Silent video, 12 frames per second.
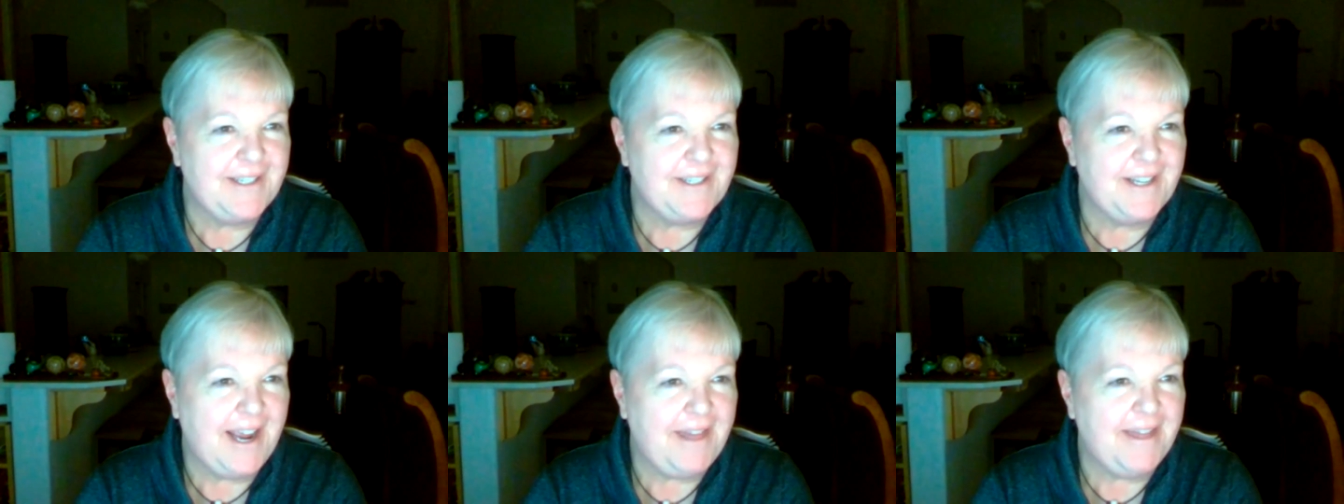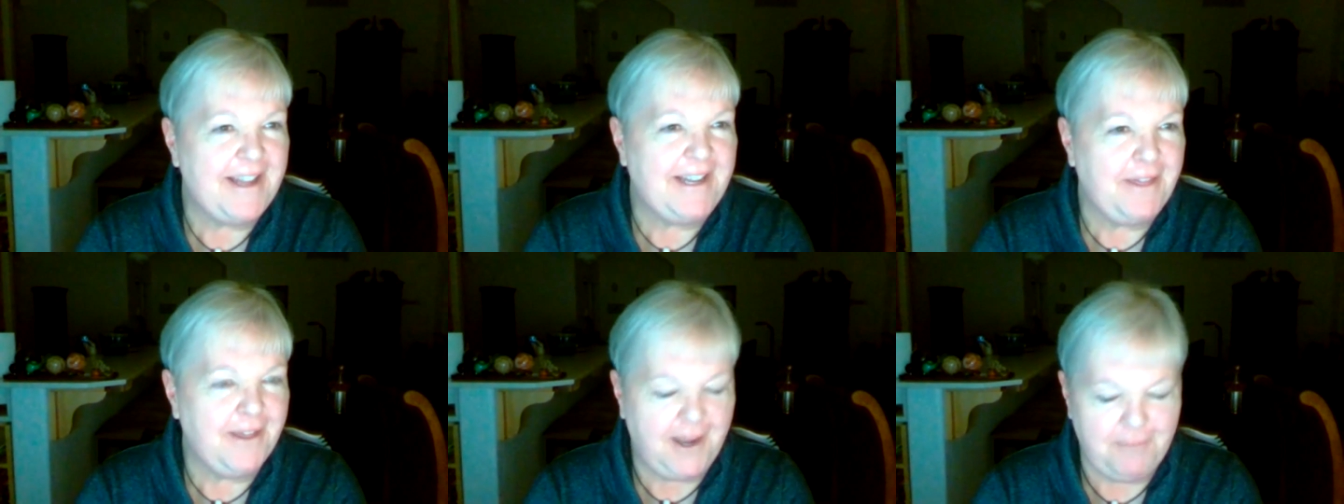and I think he
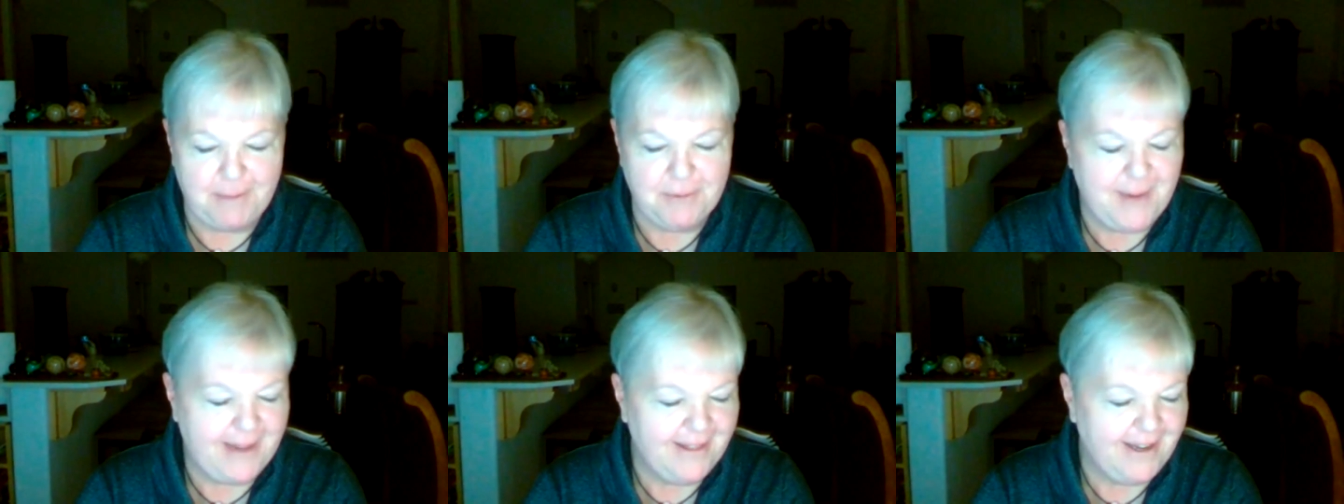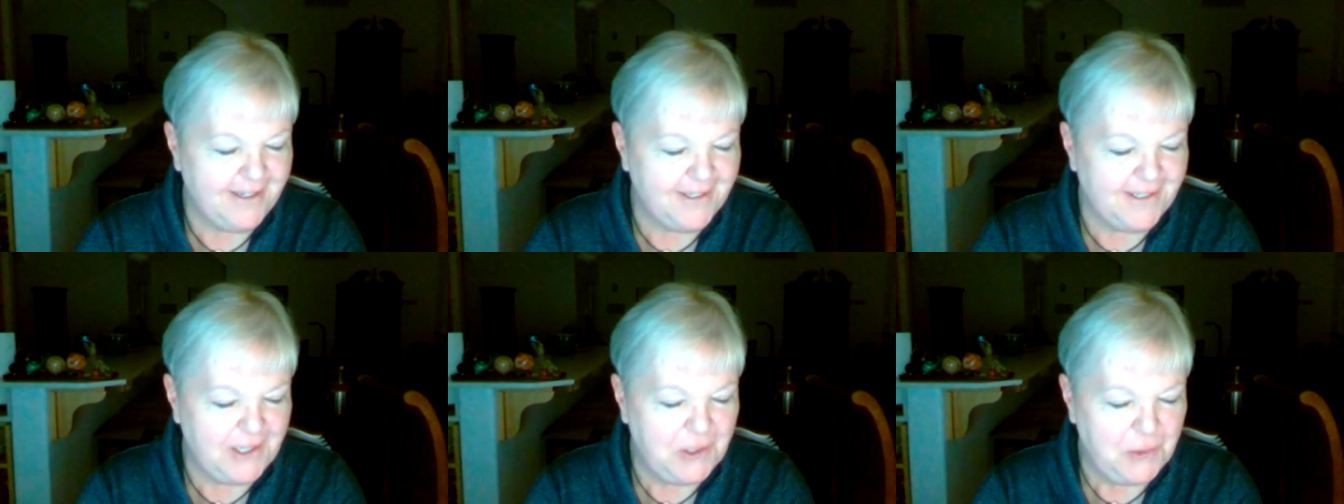thought people might like to
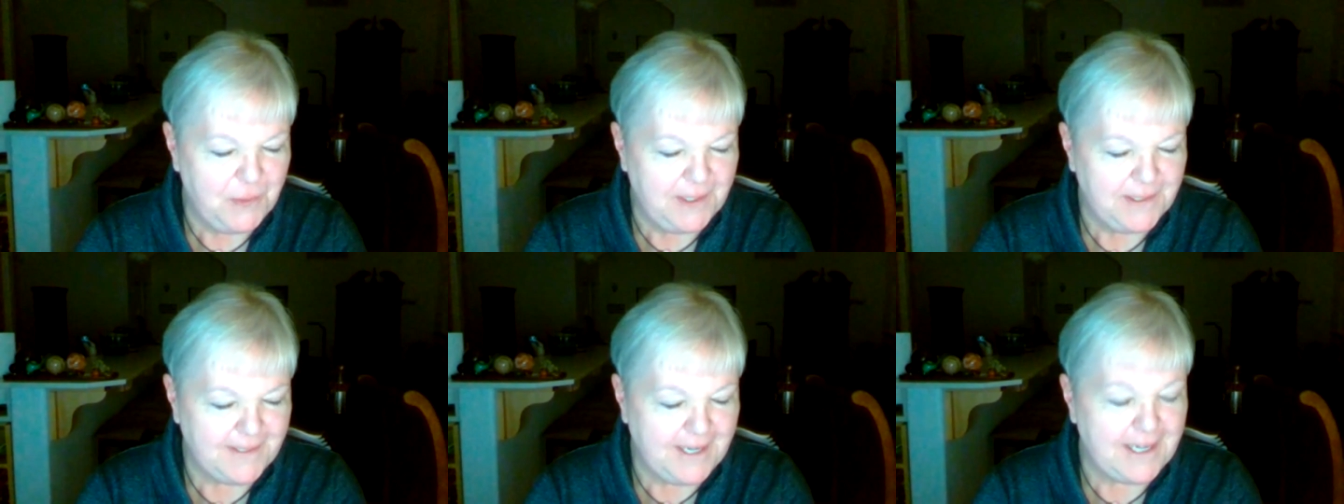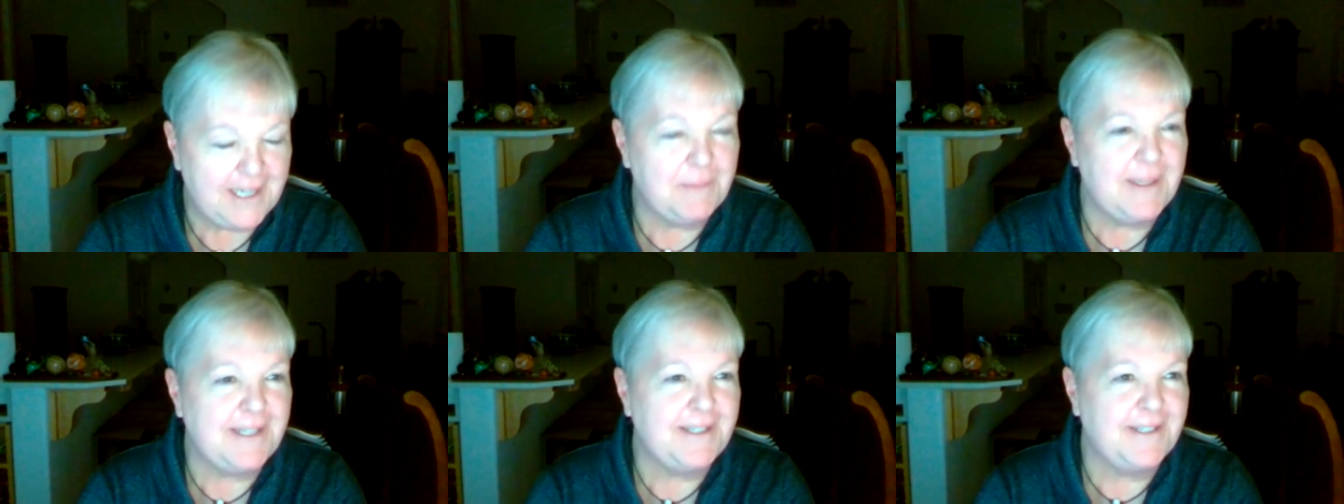see who was sending him
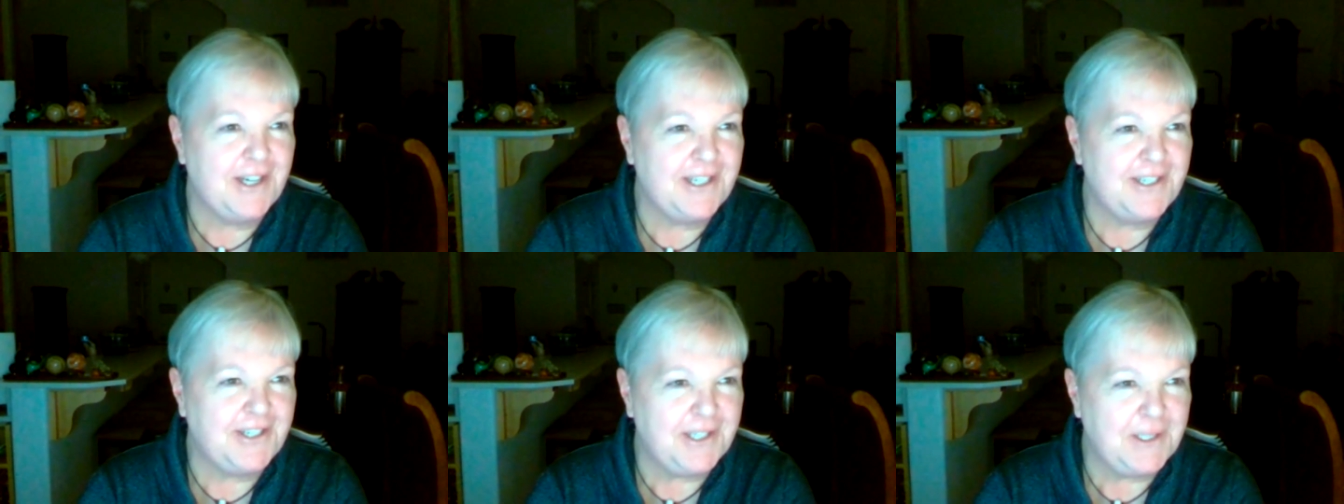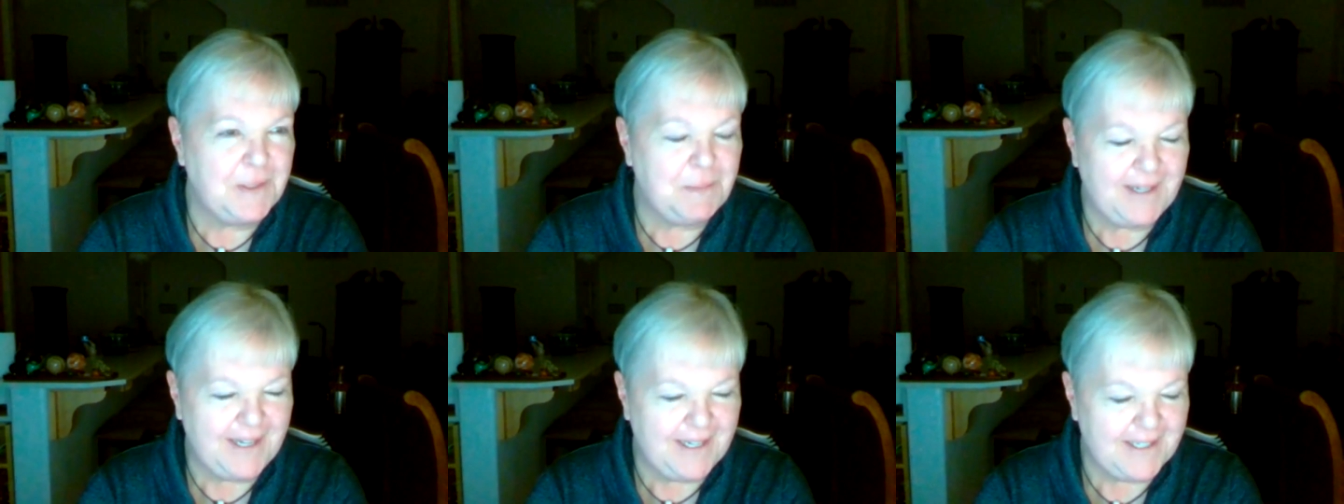these suggestions
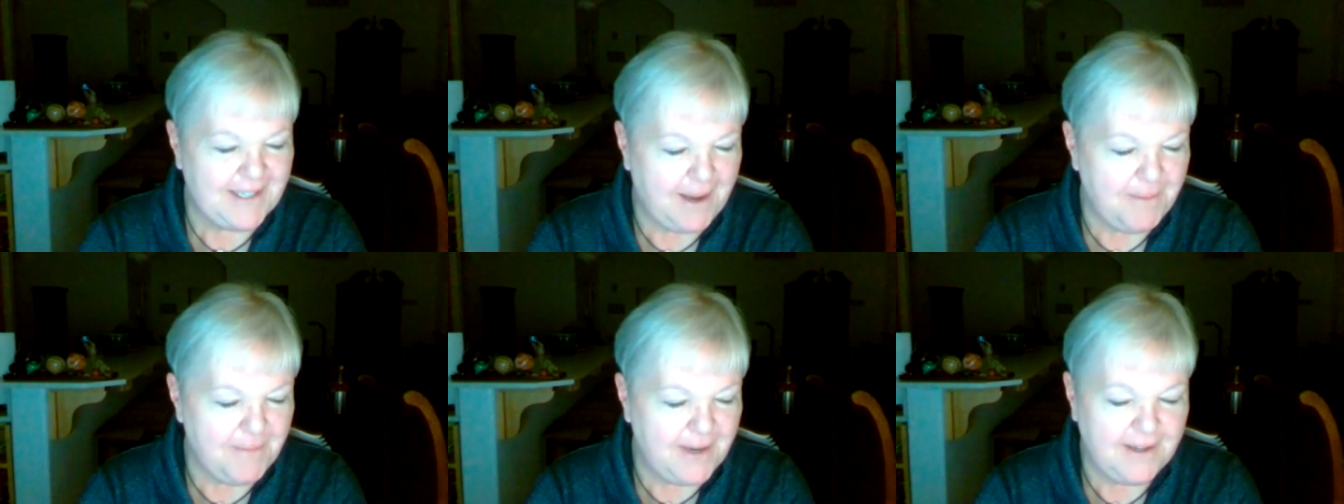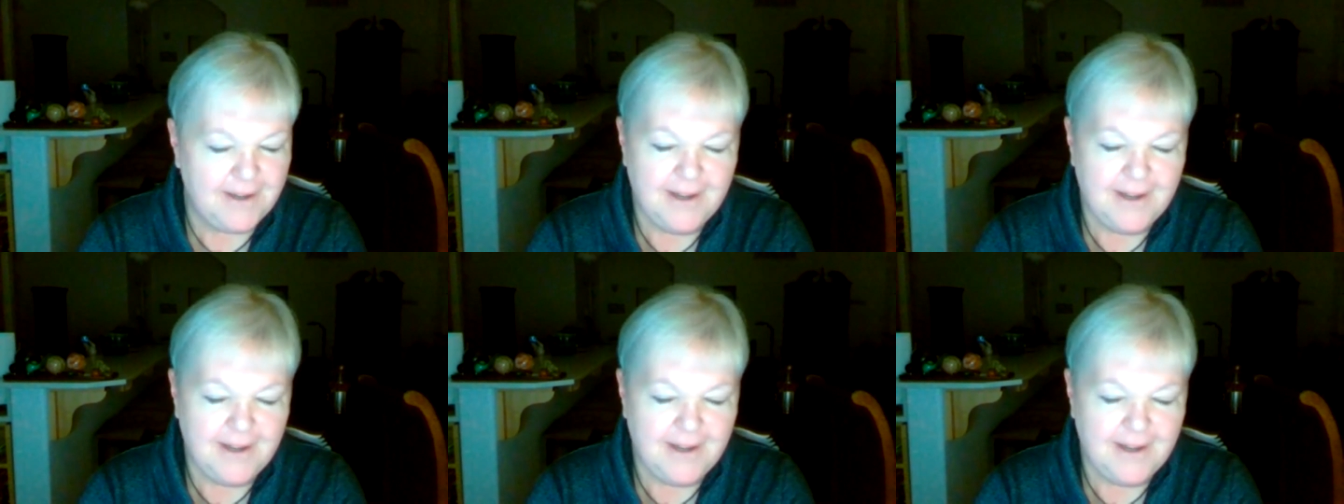because I'm a